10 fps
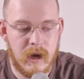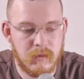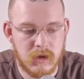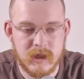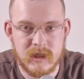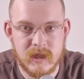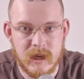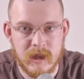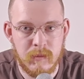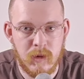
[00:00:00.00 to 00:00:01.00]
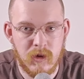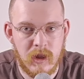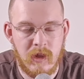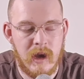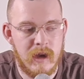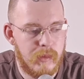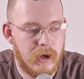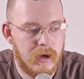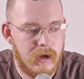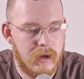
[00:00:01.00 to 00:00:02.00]
I'm not going to say anything more than that.
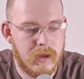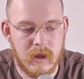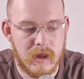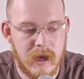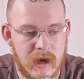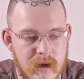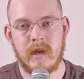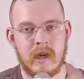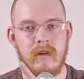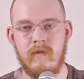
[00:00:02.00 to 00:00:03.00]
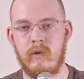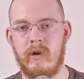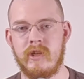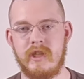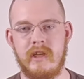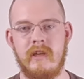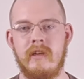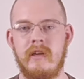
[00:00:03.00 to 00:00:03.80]
But other than that, thank you for watching.